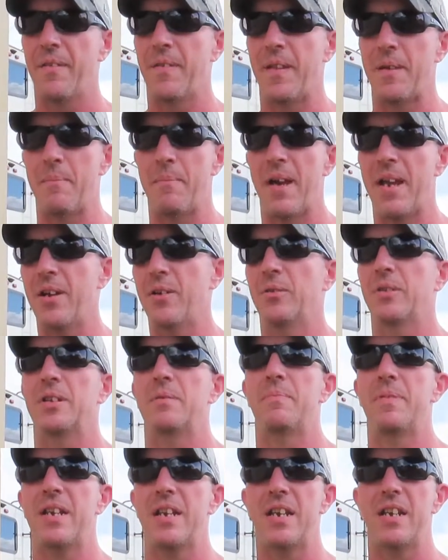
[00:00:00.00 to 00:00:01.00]
that may
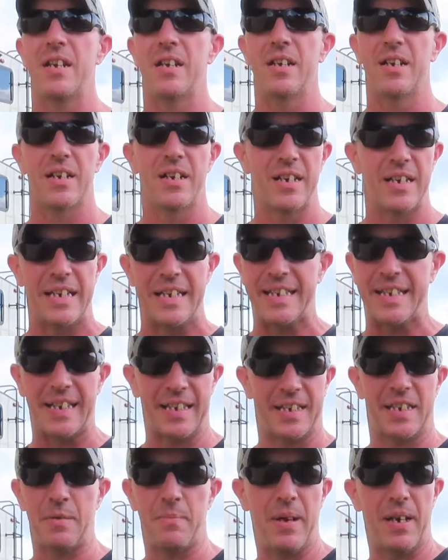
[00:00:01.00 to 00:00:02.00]
only be
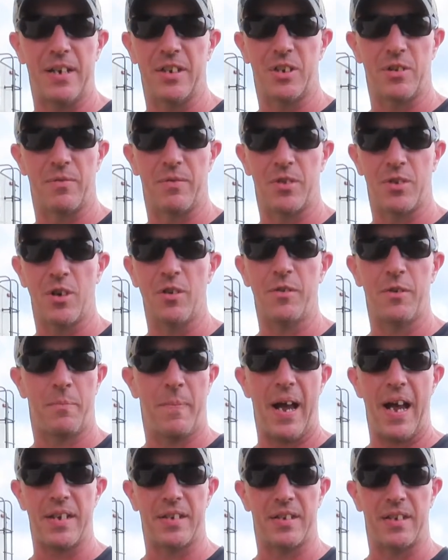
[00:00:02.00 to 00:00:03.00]
60 minutes of reserve
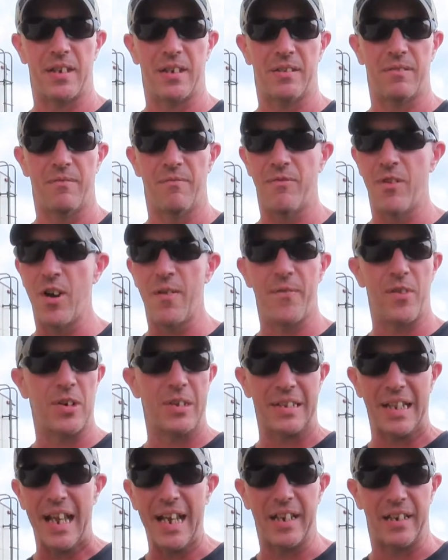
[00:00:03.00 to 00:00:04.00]
capacity, very,
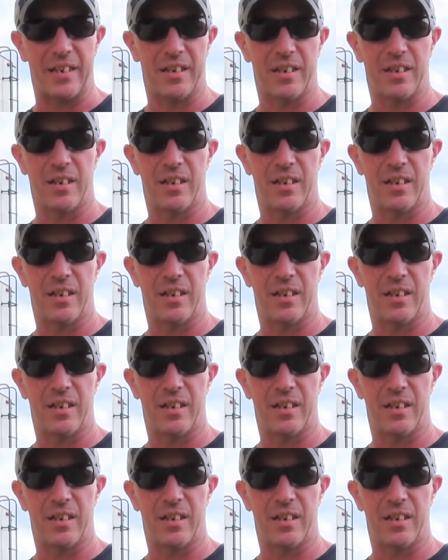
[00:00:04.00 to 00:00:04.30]
very light.